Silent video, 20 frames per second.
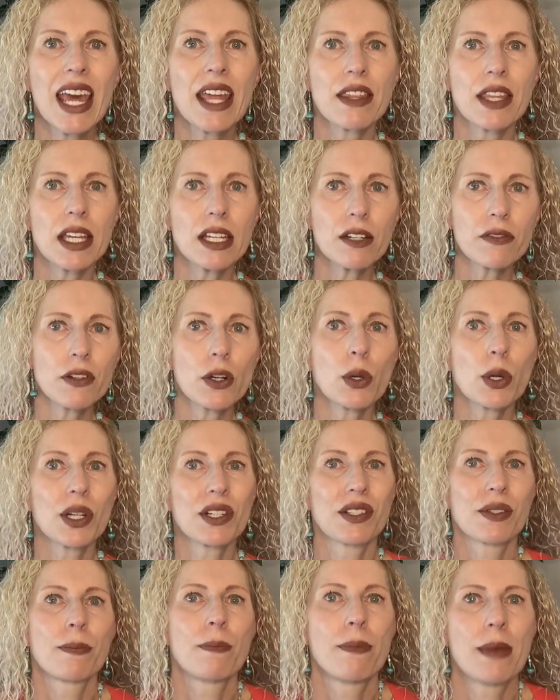Then, of
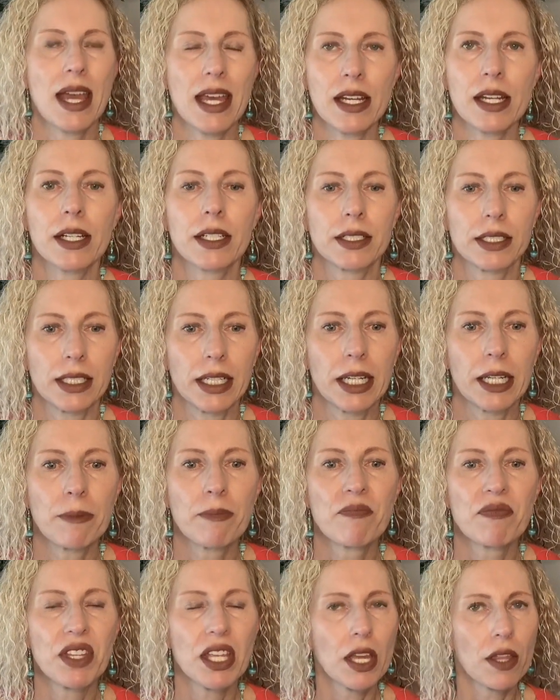course, medically,
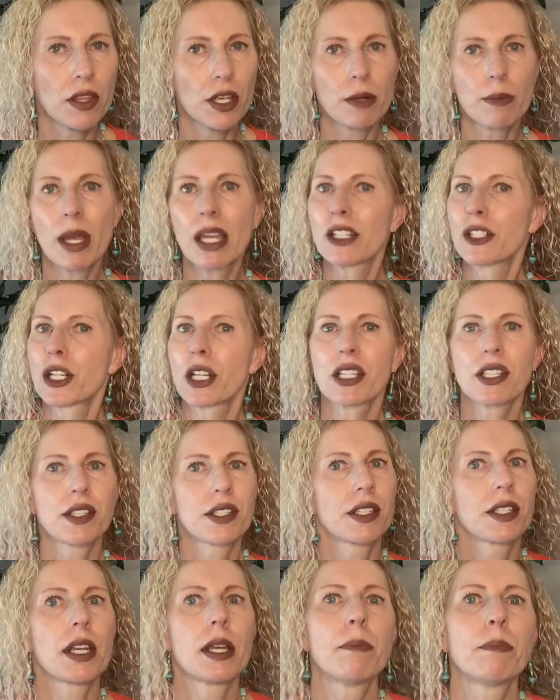there may
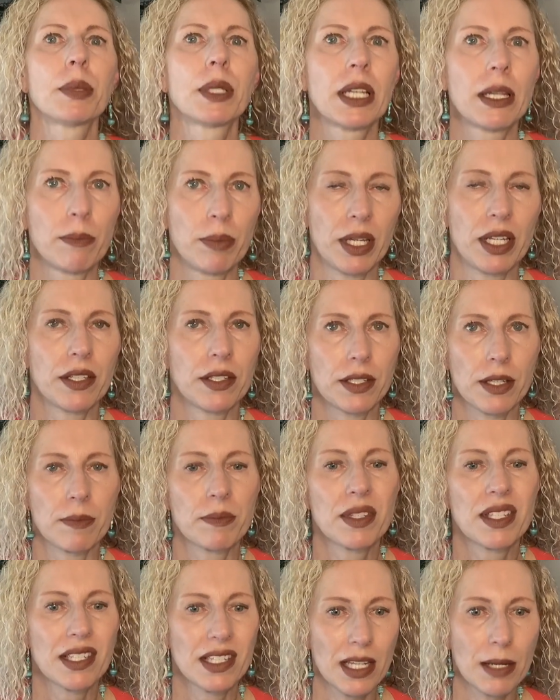just simply be some
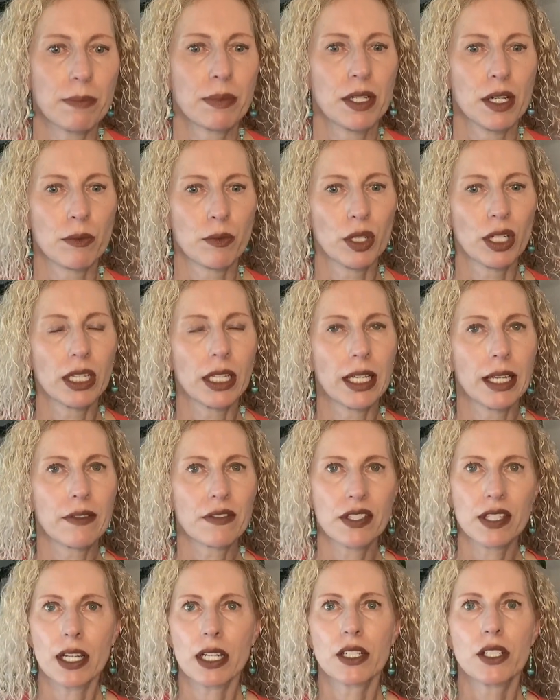symptom relief,
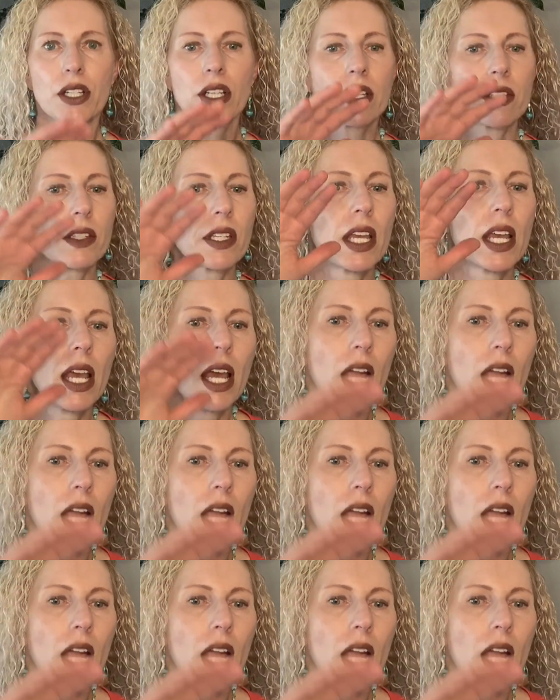such as